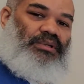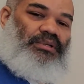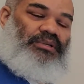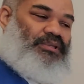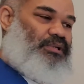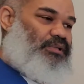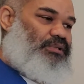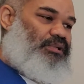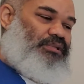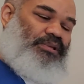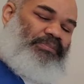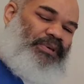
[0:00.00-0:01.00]

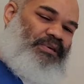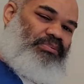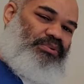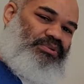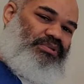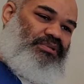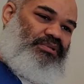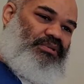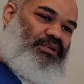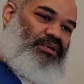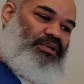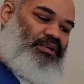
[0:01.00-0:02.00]
the people's
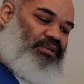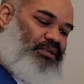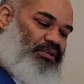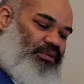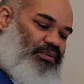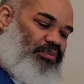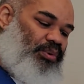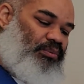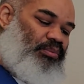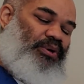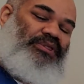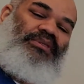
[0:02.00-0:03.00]

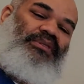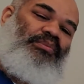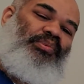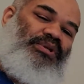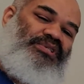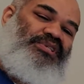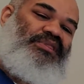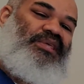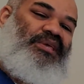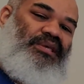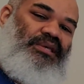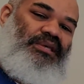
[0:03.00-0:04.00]
what to
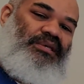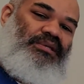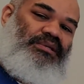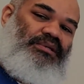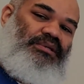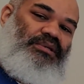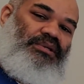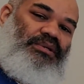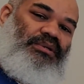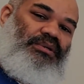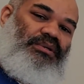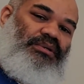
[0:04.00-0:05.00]
think,
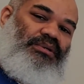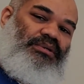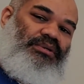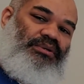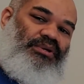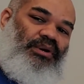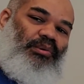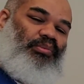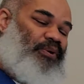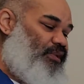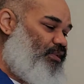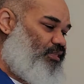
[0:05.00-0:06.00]
you know,
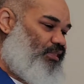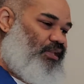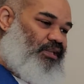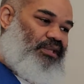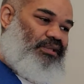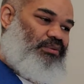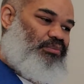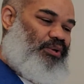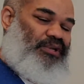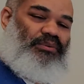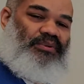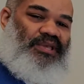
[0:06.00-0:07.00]
when to think it,
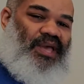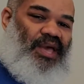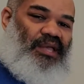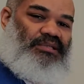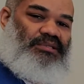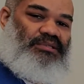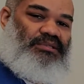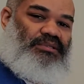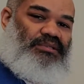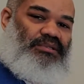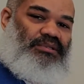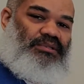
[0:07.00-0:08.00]
when to react,
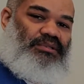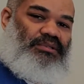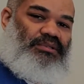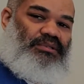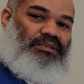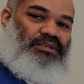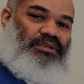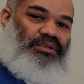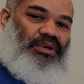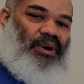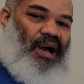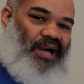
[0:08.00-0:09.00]
you
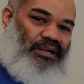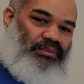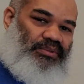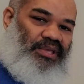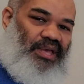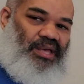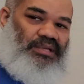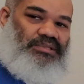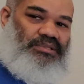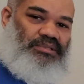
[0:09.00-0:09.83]
know, how to react.